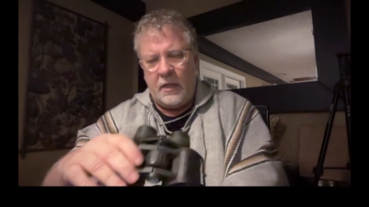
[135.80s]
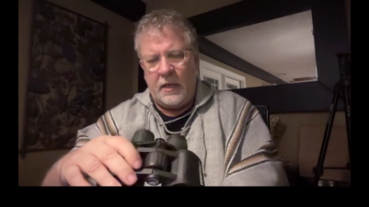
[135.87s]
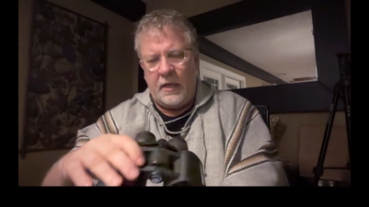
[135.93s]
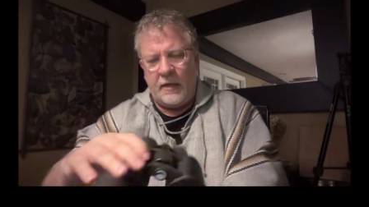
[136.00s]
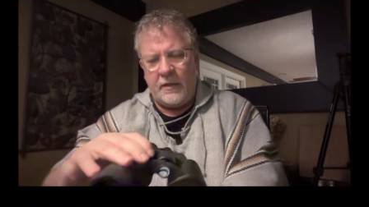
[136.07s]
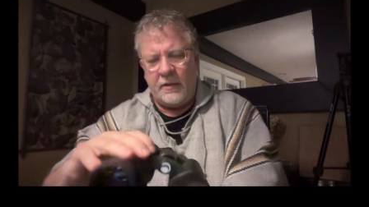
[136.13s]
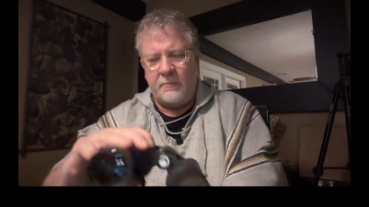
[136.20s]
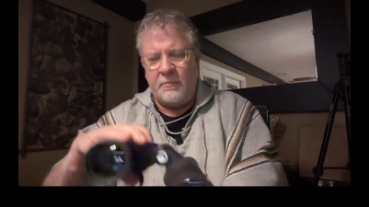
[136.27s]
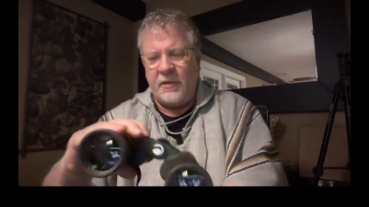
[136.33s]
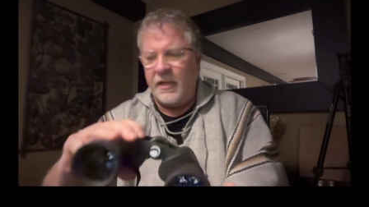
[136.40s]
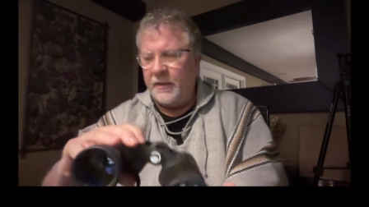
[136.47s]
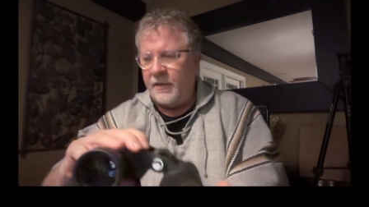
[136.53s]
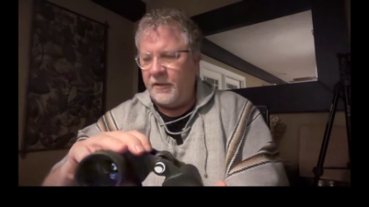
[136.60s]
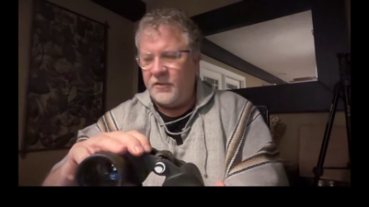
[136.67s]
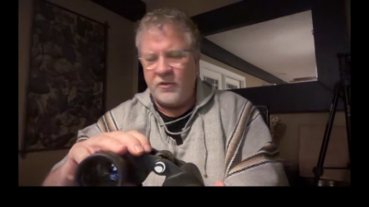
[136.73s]
I could
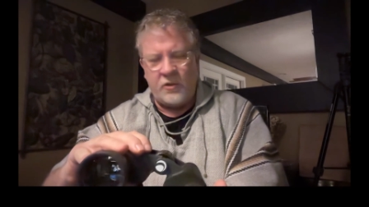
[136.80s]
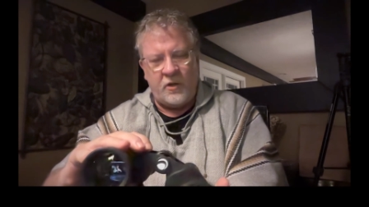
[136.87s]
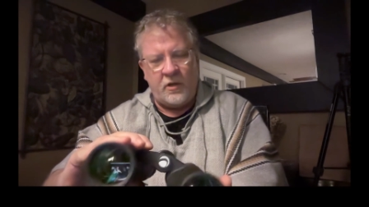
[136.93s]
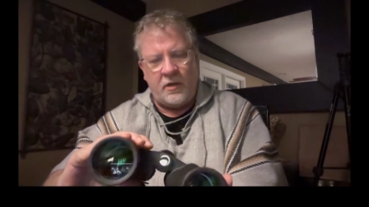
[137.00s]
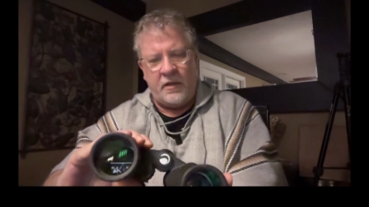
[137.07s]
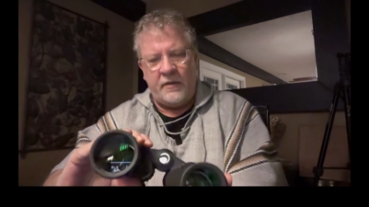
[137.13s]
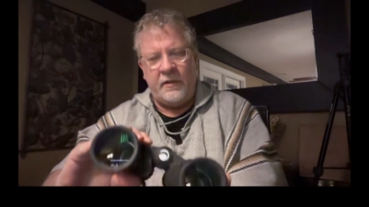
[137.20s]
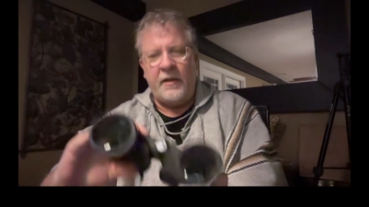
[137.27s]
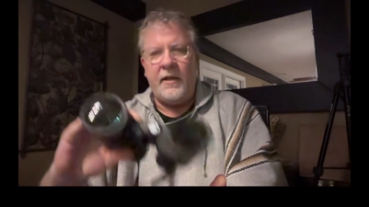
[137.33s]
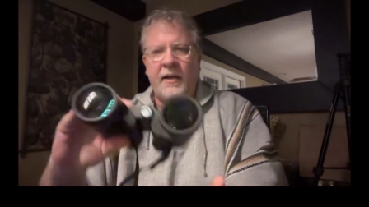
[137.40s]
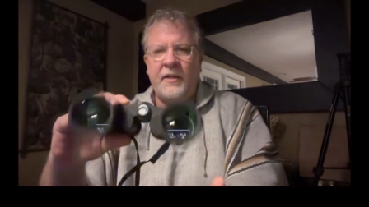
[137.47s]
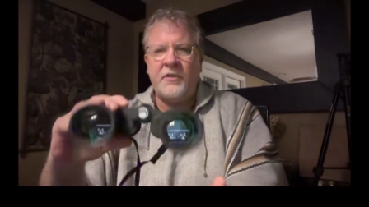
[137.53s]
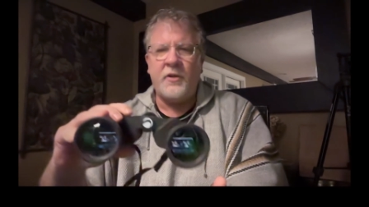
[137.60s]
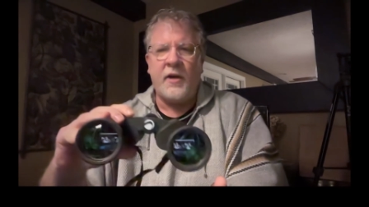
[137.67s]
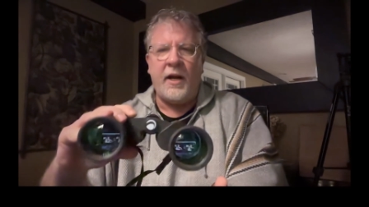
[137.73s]
get this on
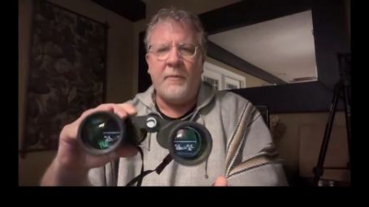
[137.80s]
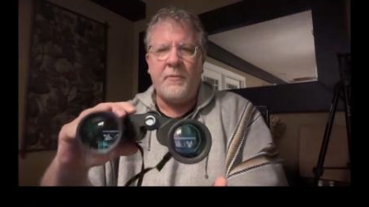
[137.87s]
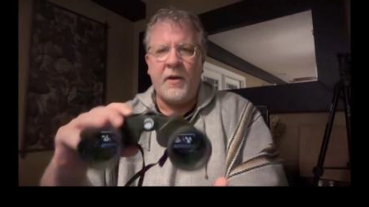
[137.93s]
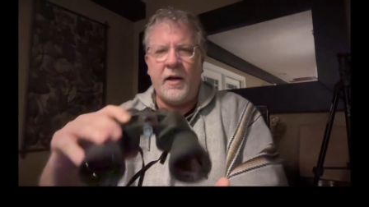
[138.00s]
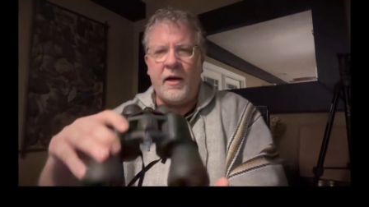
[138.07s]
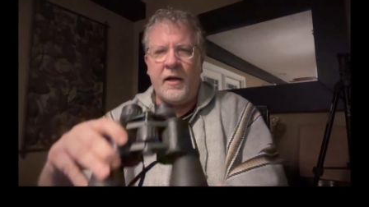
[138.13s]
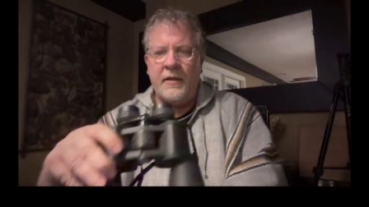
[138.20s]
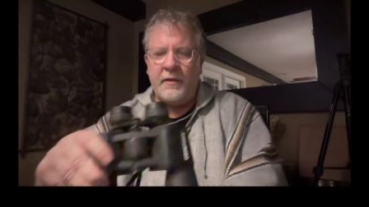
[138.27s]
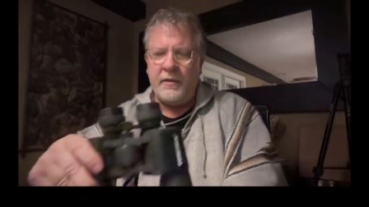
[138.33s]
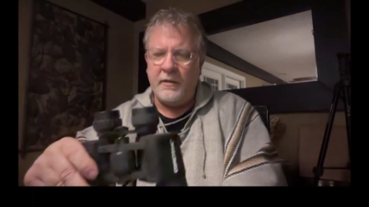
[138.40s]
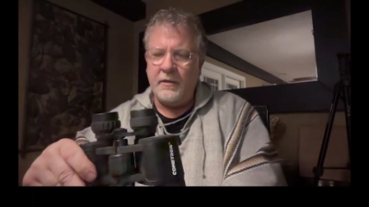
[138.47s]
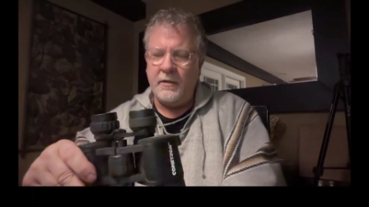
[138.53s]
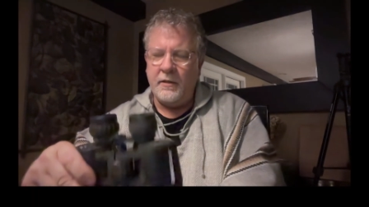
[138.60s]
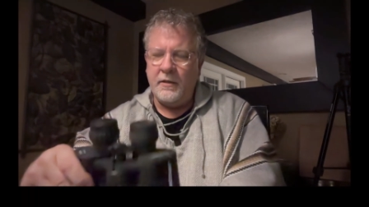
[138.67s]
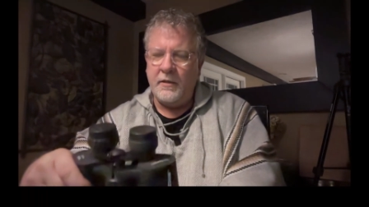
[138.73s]
a tripod
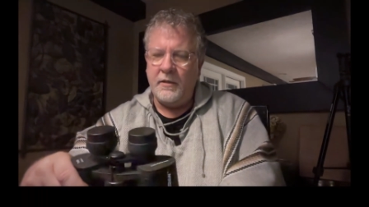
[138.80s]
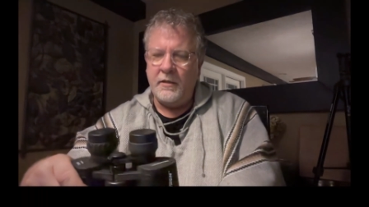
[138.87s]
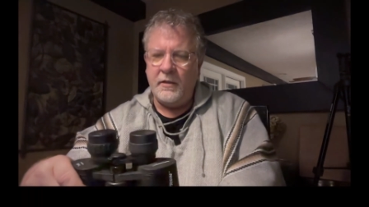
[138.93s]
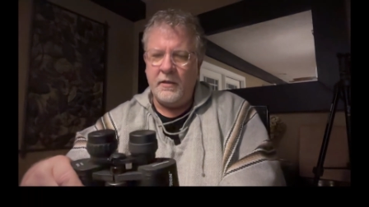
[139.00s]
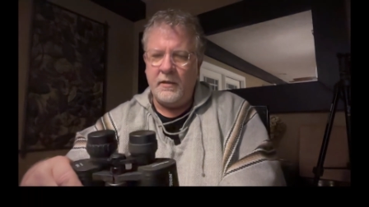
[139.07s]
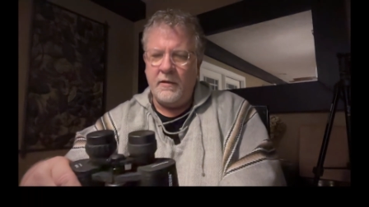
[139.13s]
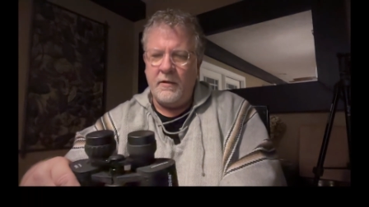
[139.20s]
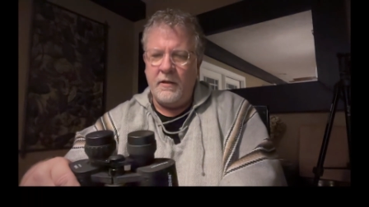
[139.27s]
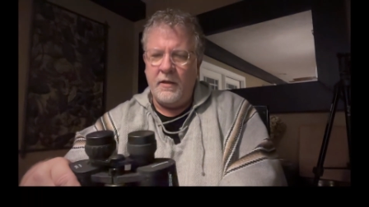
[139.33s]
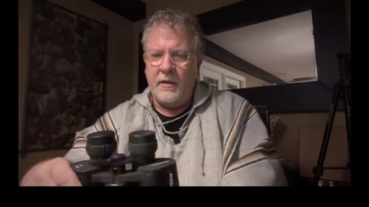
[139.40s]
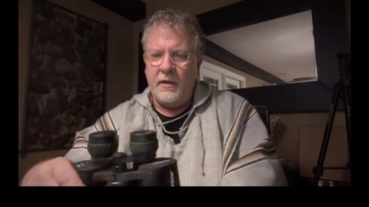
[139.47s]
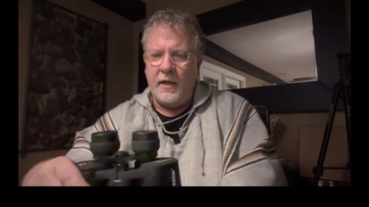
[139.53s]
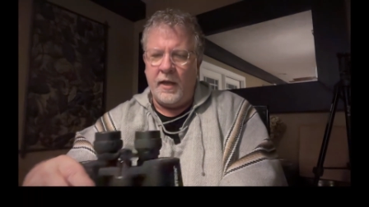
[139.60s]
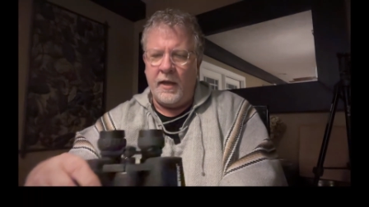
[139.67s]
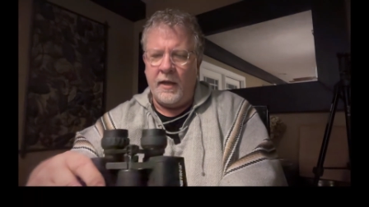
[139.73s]

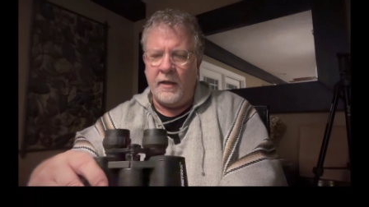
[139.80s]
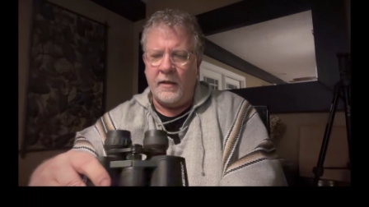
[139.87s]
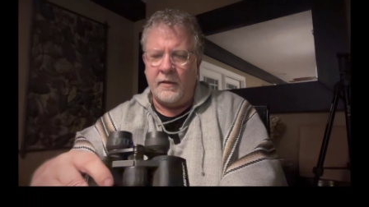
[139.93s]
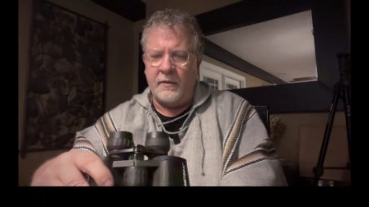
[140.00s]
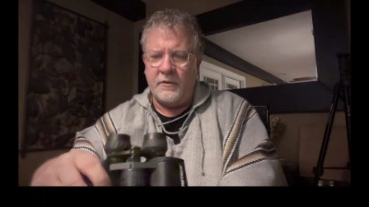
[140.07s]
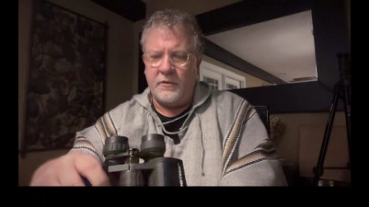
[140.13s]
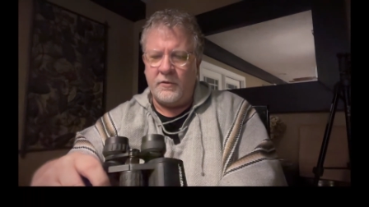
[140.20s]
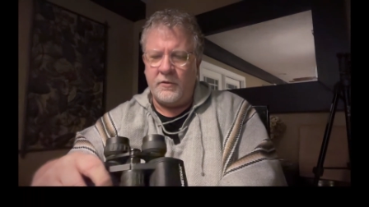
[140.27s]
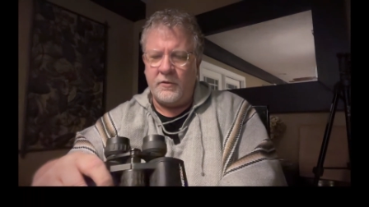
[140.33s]
and,